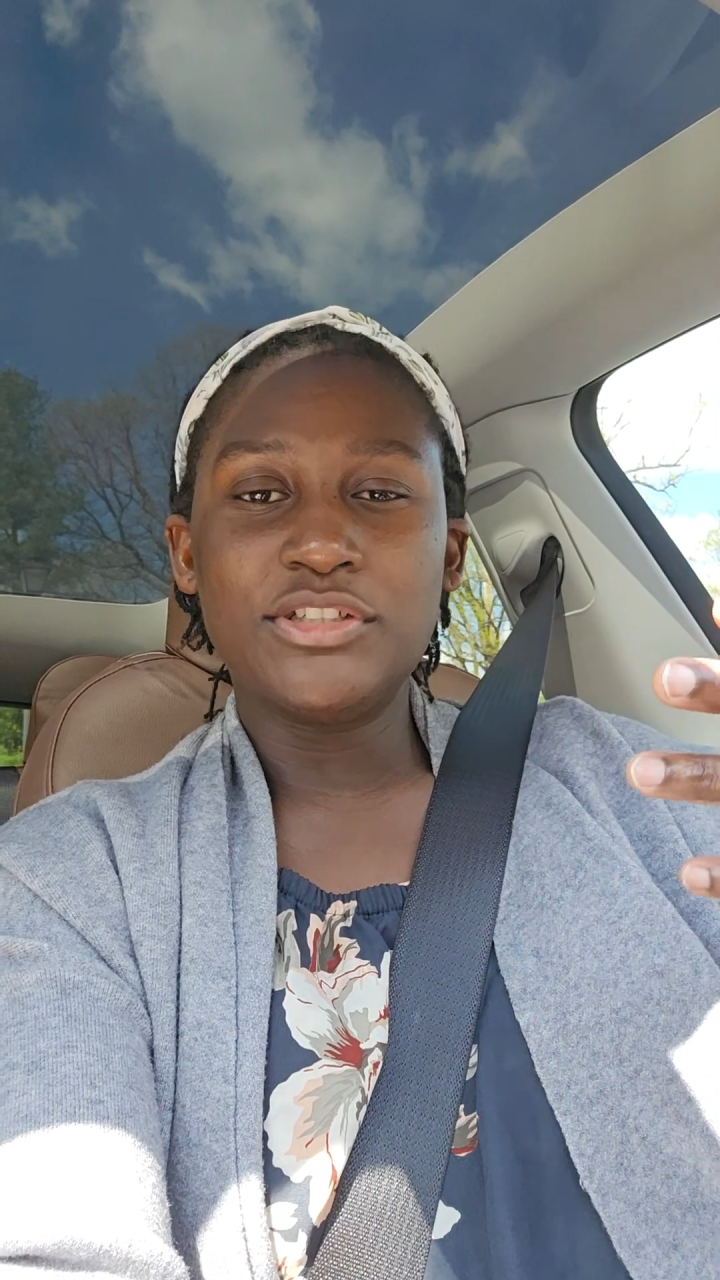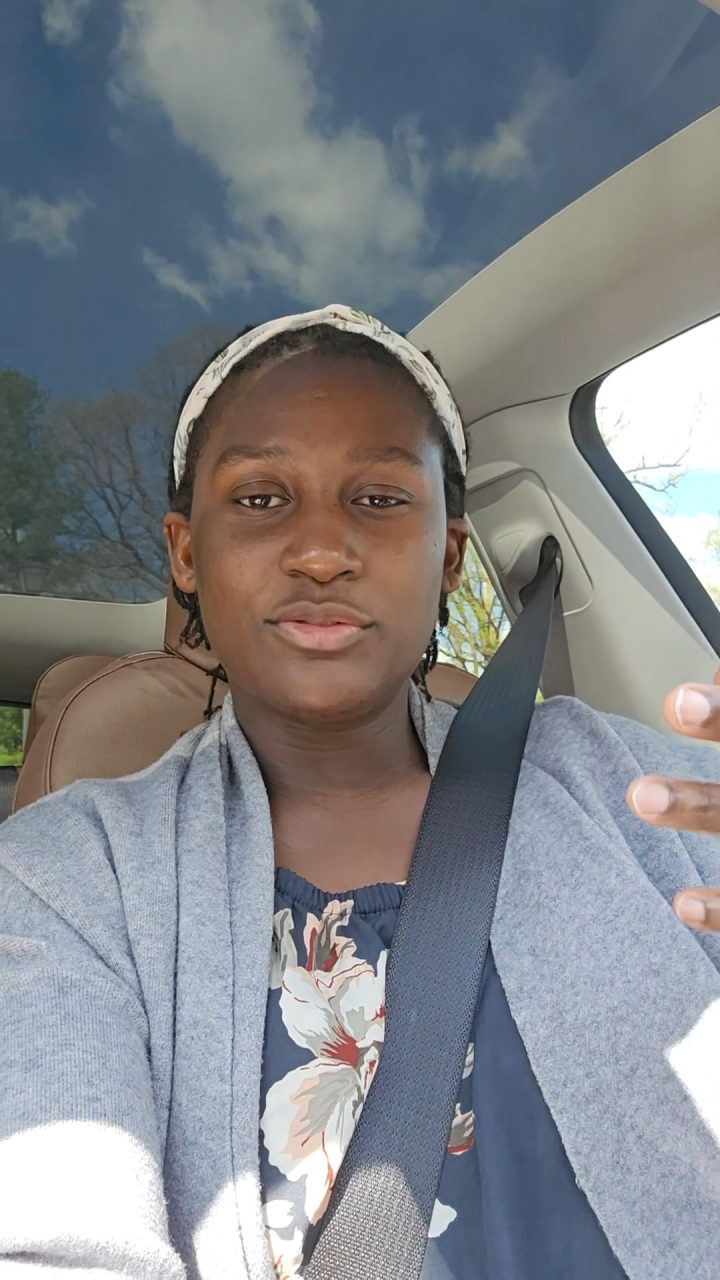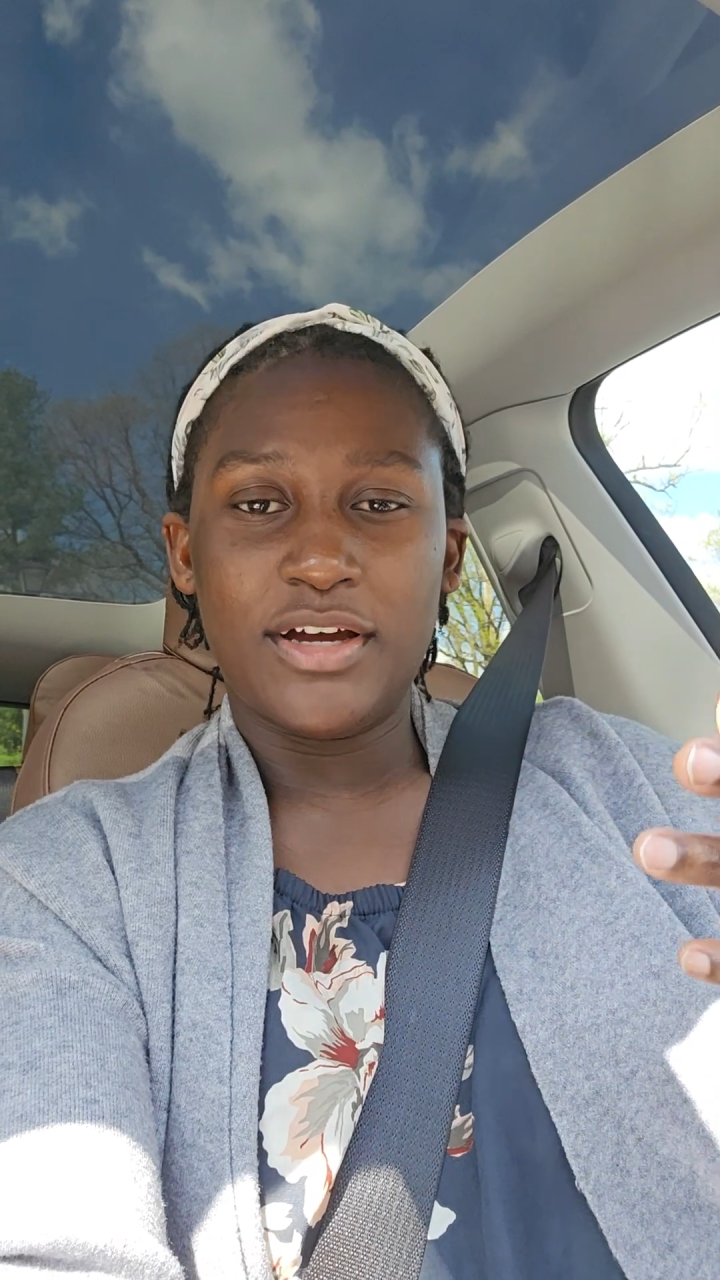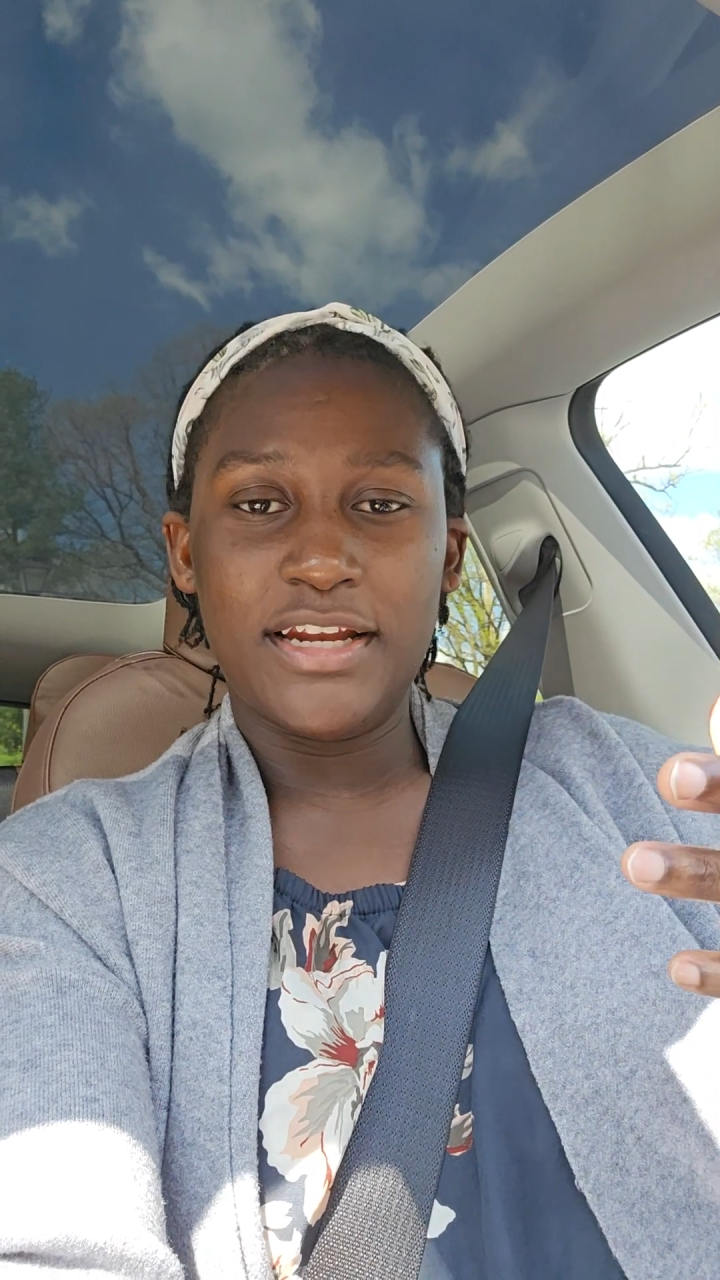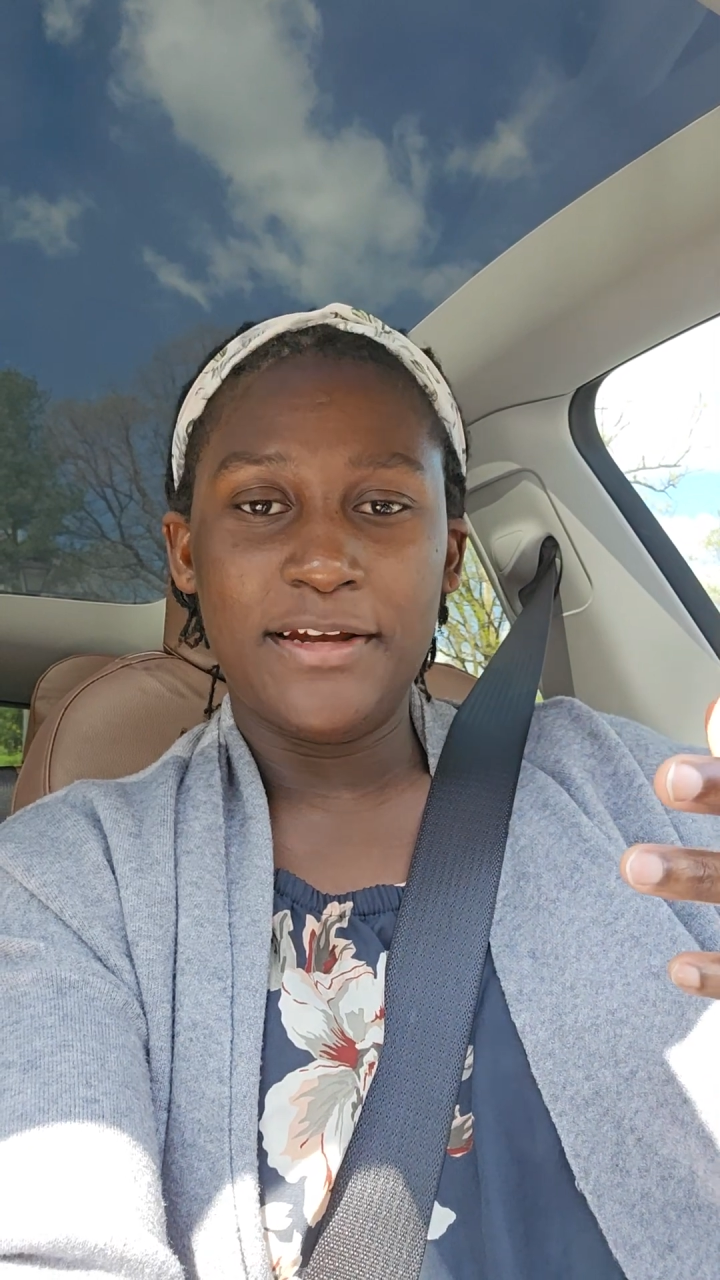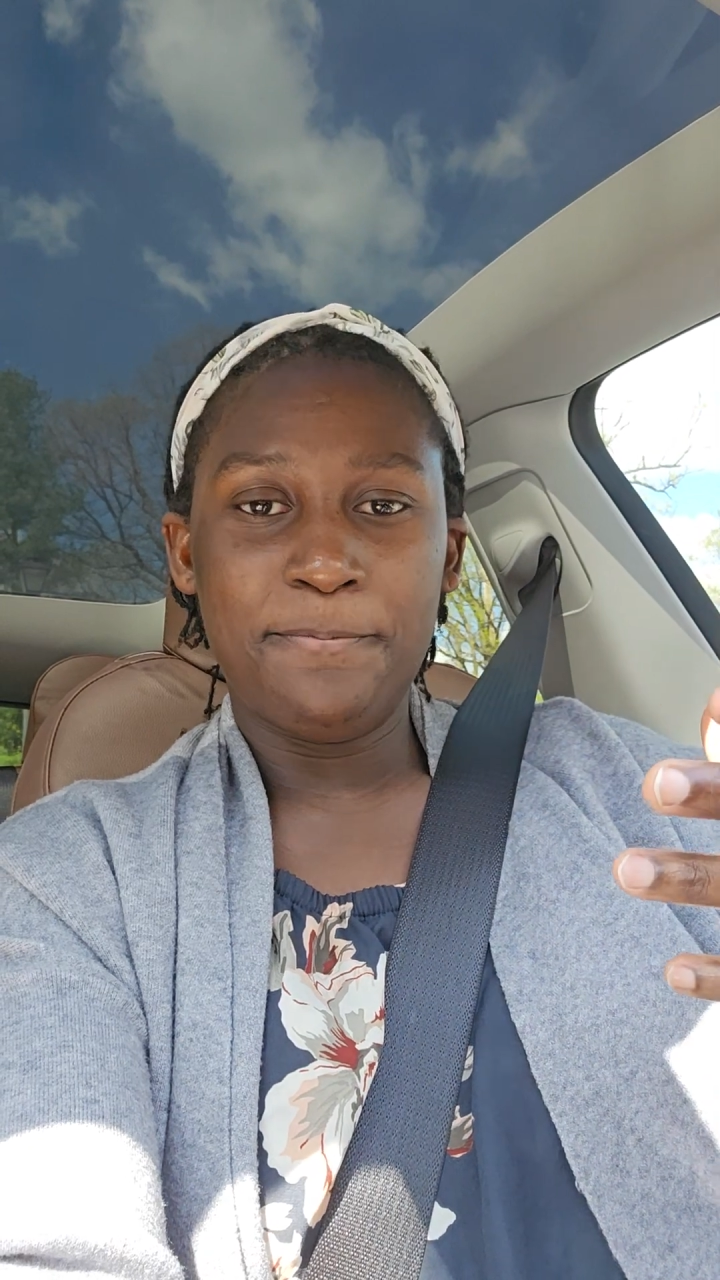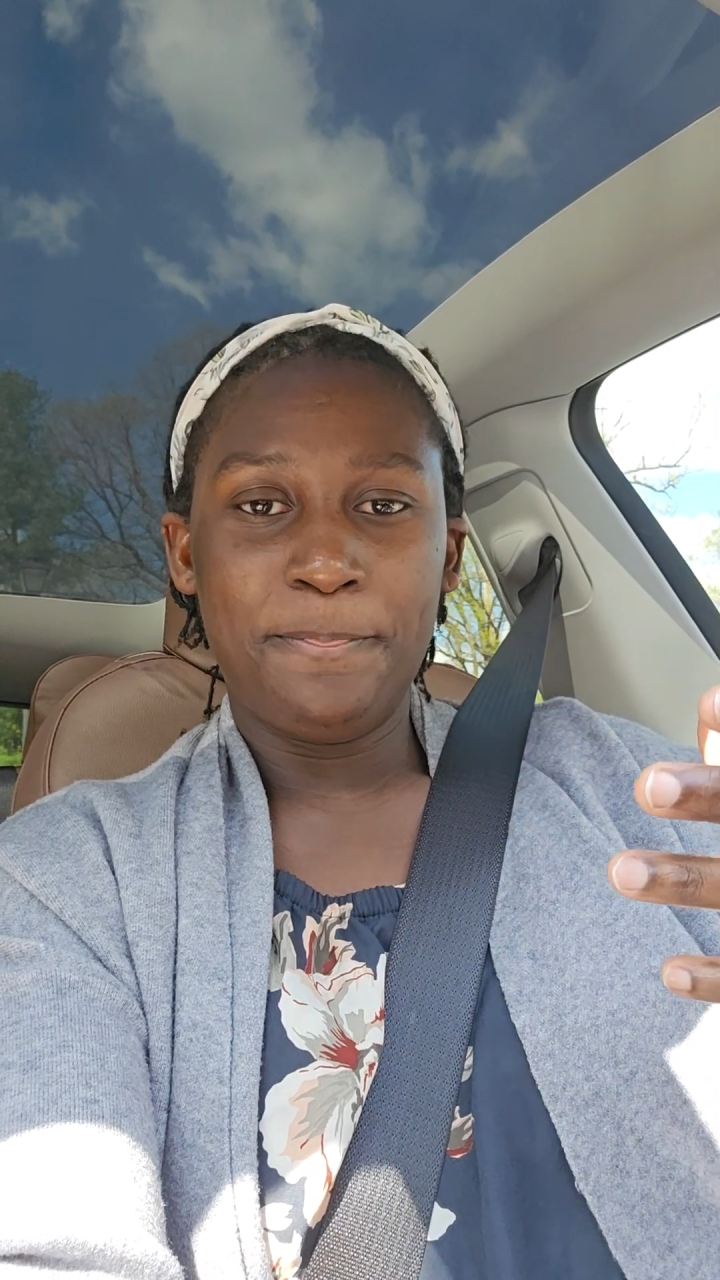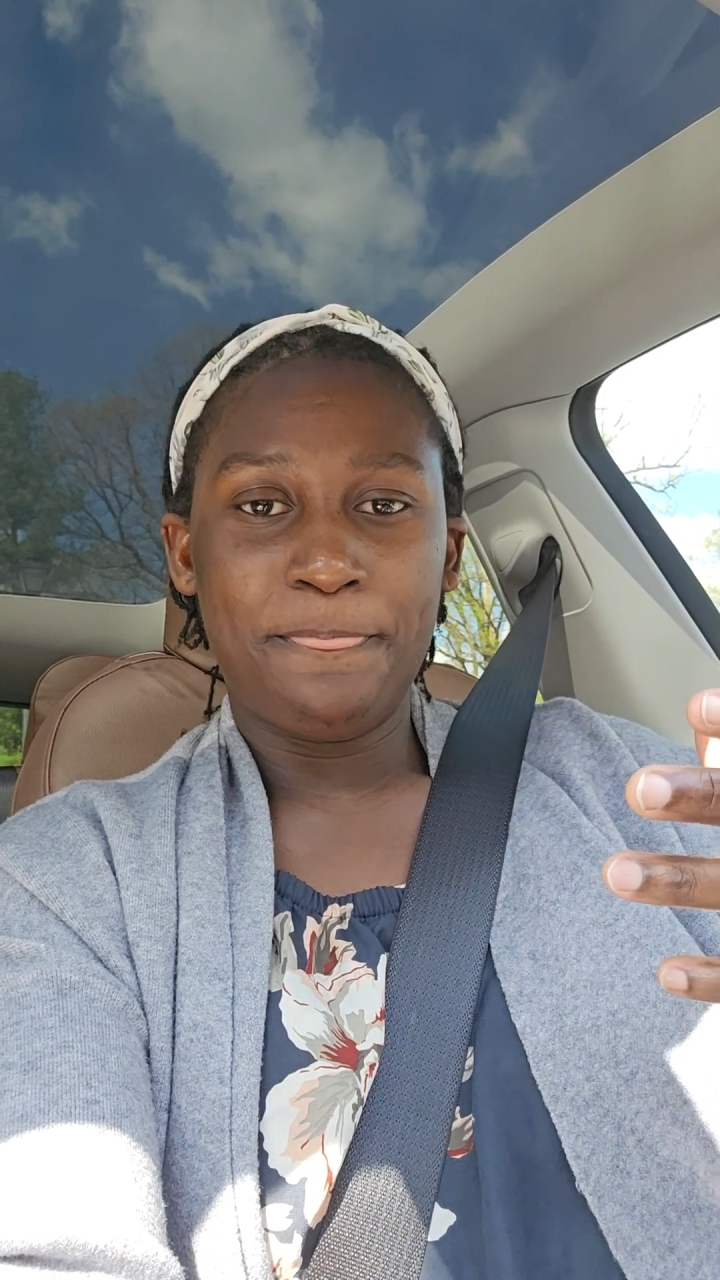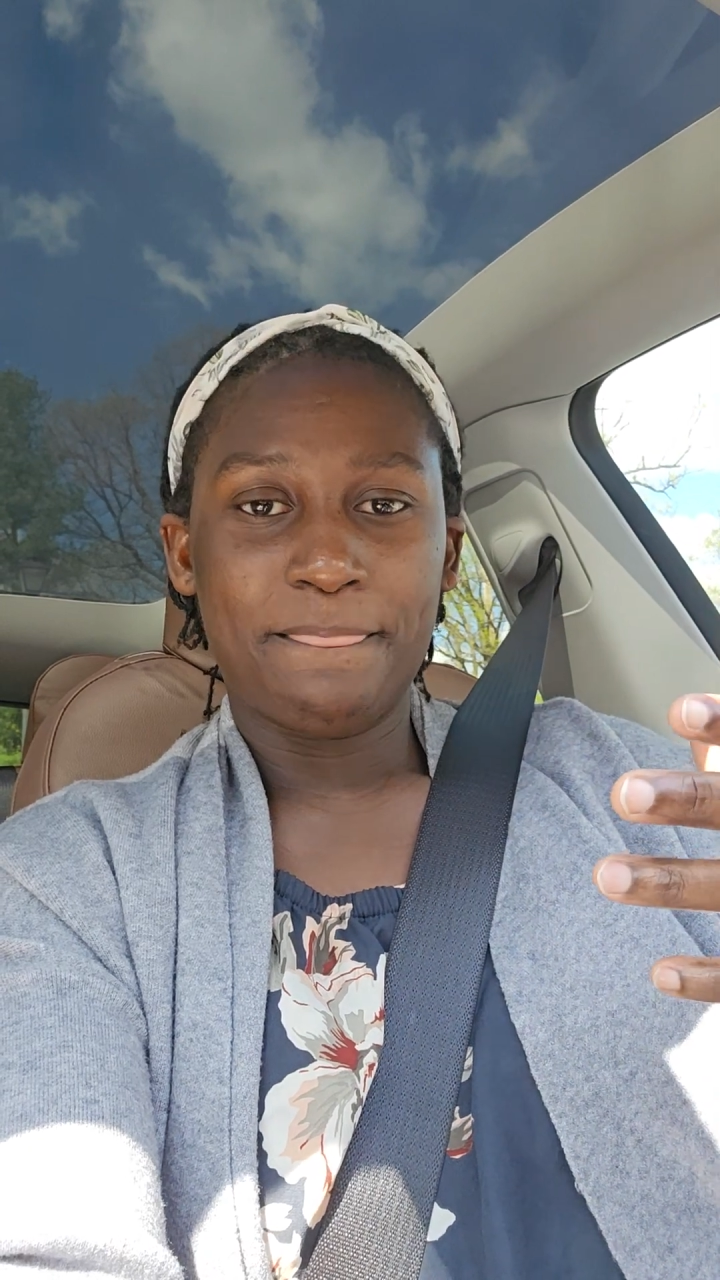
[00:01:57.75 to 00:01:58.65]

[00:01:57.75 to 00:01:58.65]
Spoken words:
was running,